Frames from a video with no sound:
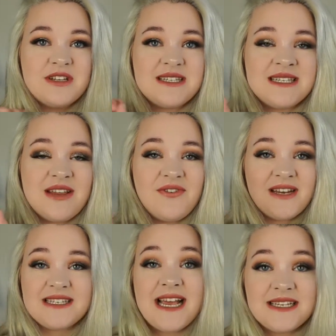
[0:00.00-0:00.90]
This is a
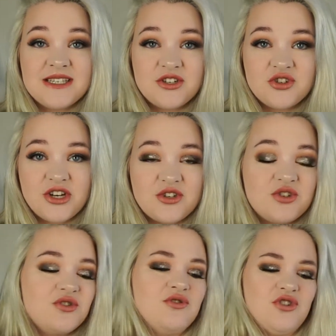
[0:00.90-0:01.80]
fantastic
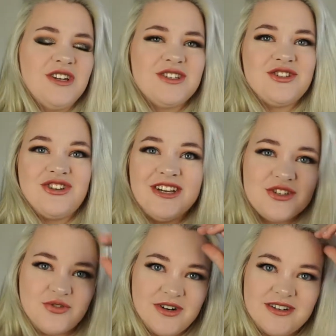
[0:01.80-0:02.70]

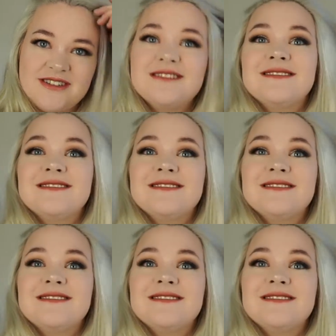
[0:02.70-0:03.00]
drugstore.